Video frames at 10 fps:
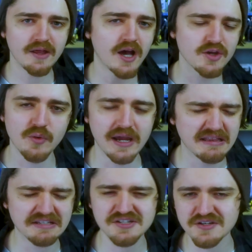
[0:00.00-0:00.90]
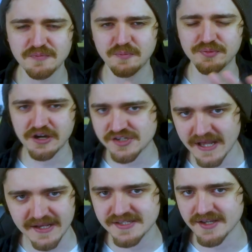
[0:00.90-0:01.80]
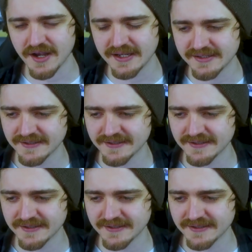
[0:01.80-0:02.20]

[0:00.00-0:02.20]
either way, let's just brush that aside.